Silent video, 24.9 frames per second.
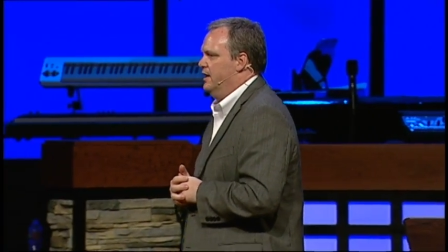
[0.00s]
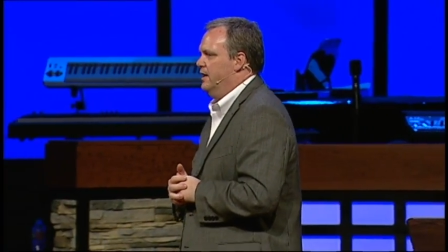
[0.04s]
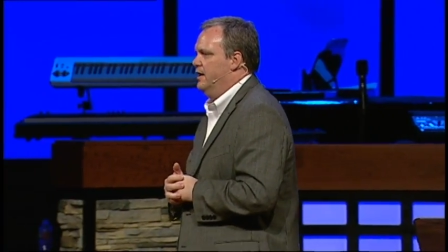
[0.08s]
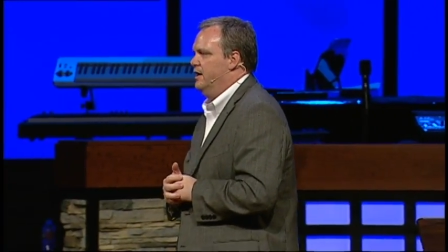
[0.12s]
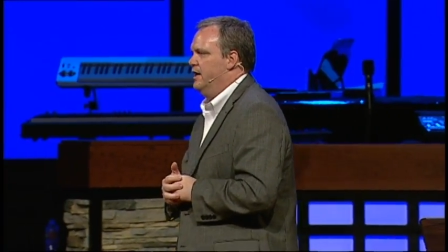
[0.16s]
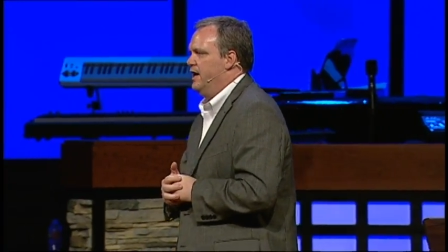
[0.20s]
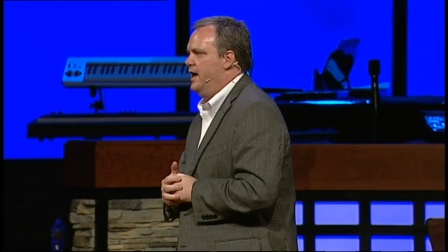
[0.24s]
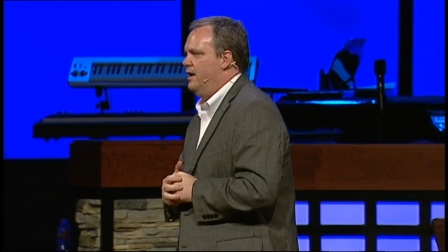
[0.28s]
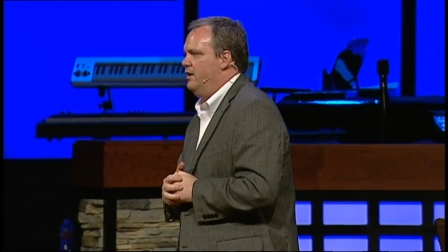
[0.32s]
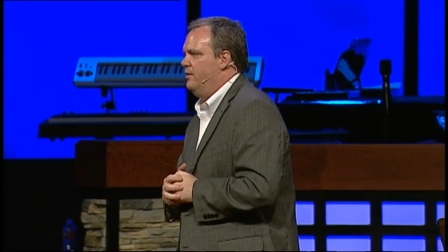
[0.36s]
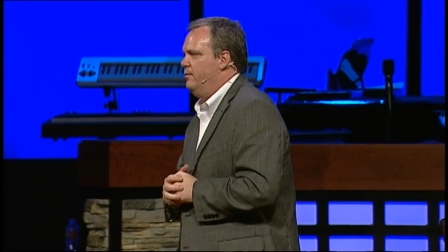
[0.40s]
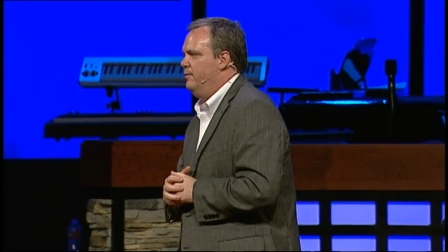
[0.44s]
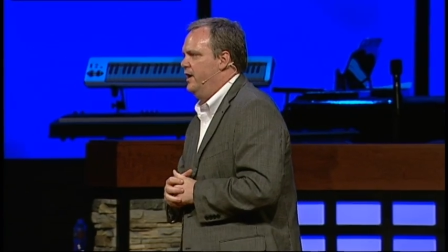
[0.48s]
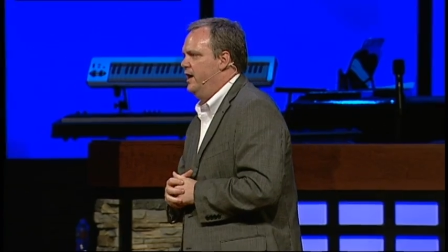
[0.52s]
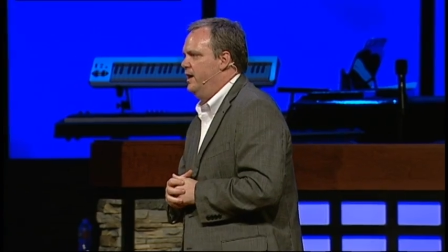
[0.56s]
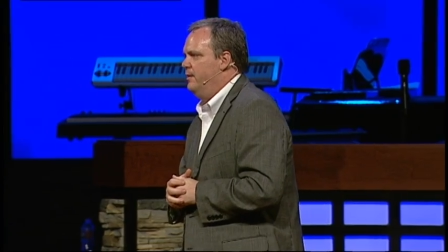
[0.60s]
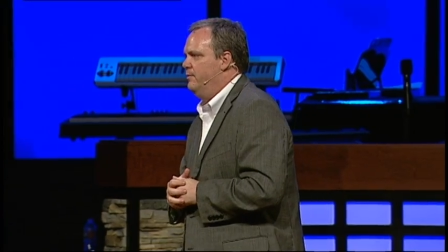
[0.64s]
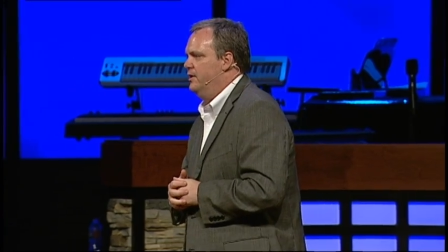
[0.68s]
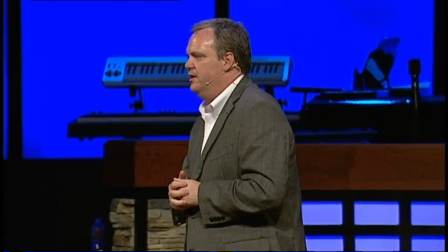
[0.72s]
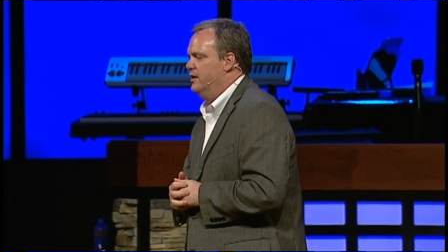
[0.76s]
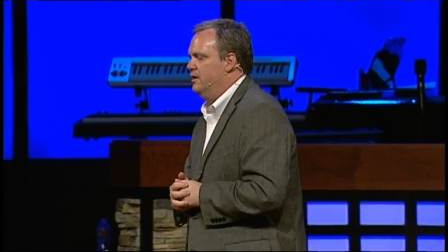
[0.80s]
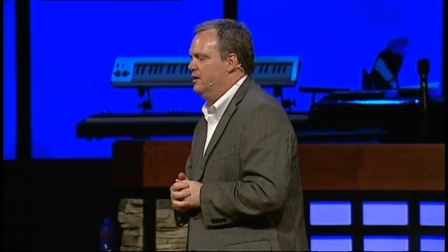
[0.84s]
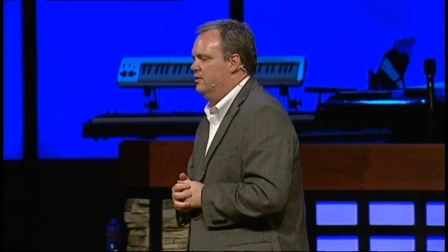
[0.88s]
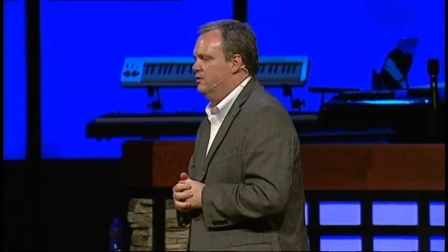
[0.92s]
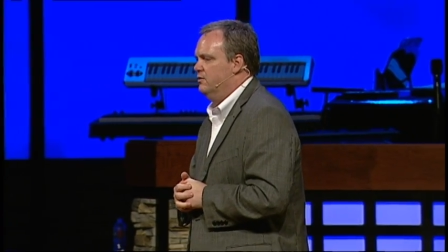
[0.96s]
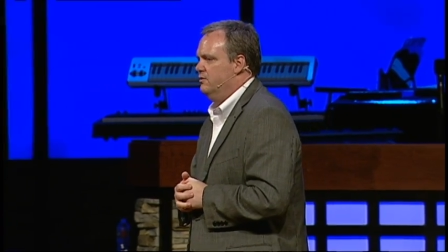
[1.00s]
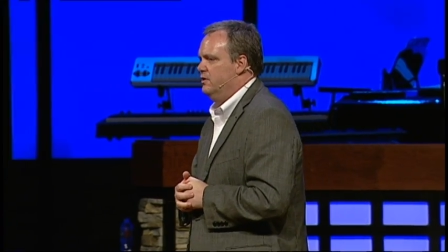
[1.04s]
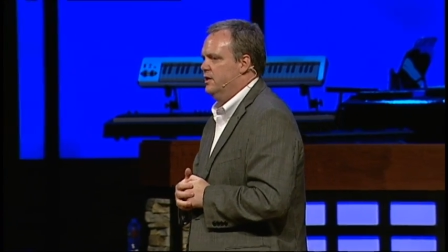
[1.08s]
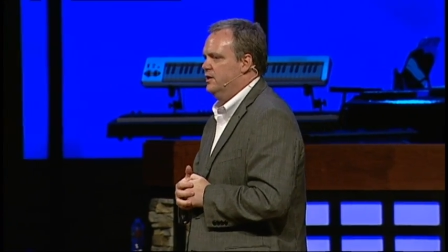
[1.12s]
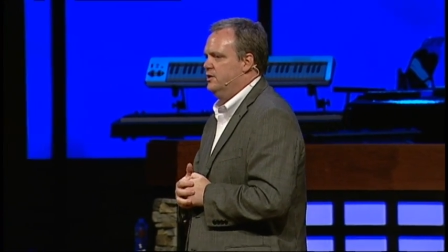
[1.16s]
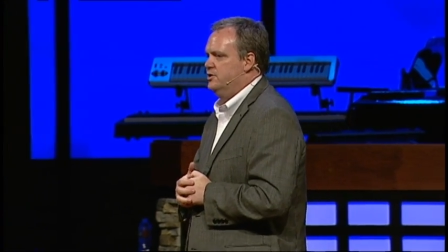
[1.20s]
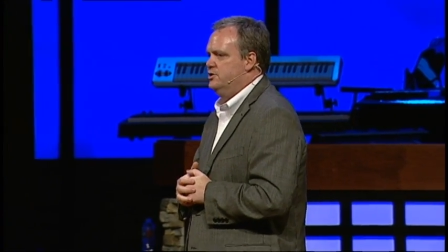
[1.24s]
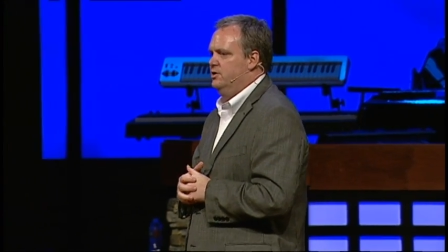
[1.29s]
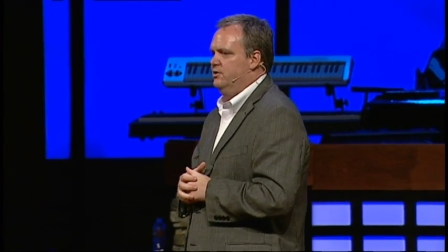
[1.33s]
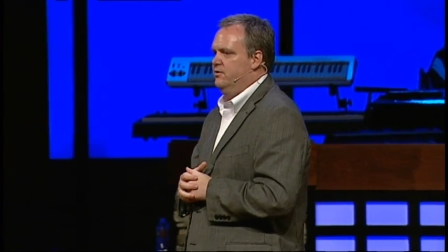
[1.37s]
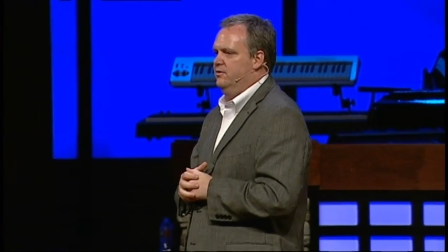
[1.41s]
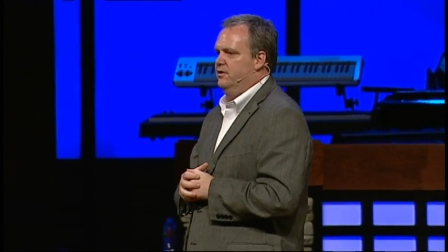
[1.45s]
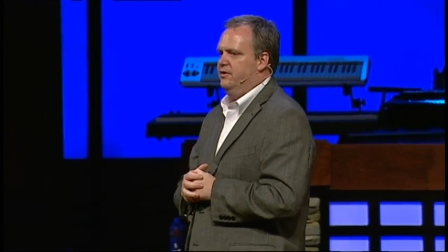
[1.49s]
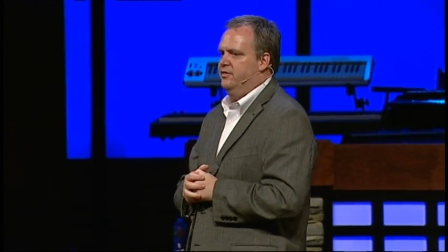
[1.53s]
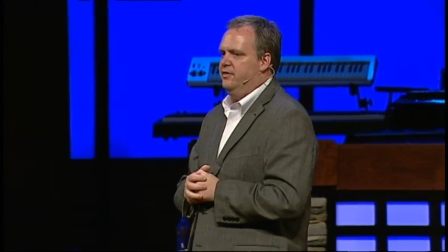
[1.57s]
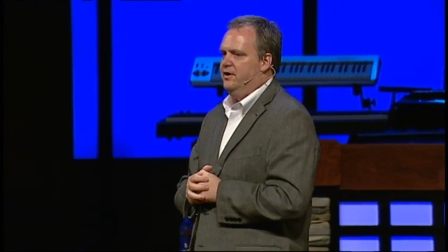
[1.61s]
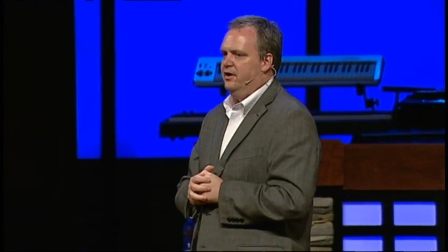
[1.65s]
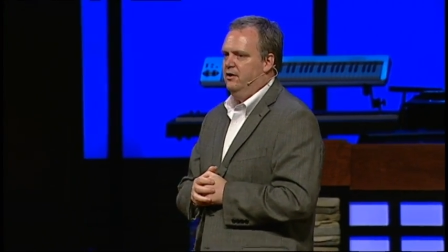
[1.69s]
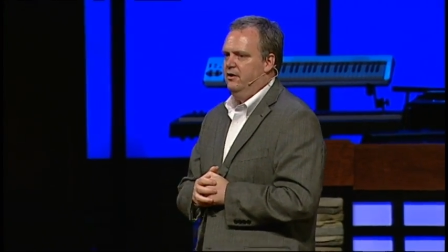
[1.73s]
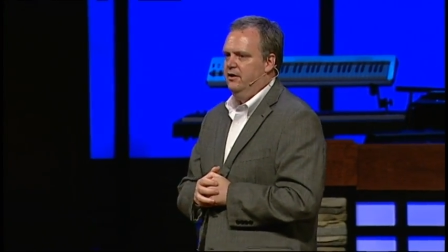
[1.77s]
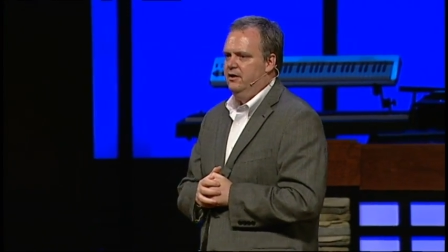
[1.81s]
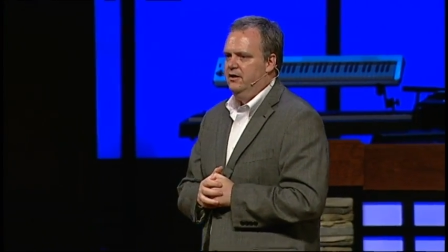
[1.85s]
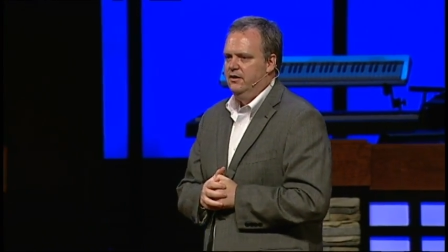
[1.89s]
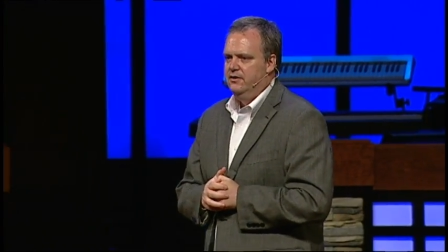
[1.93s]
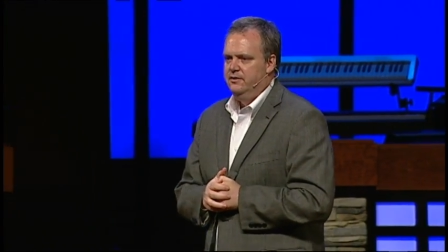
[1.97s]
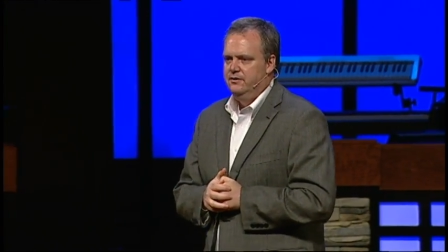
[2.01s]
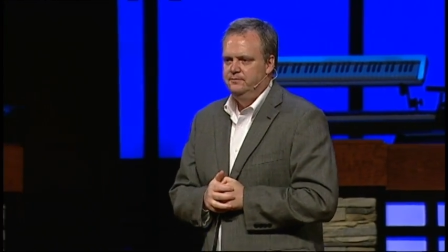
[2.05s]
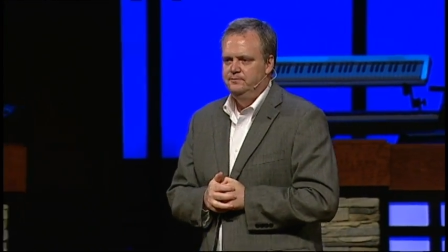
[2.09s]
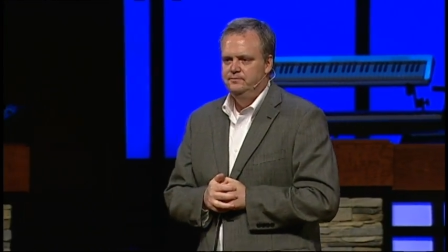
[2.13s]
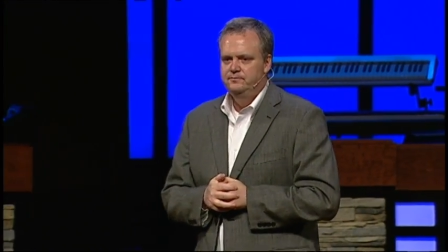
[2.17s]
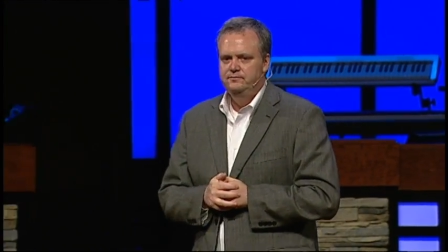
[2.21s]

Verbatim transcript: in Alabama on uh, June the 30th.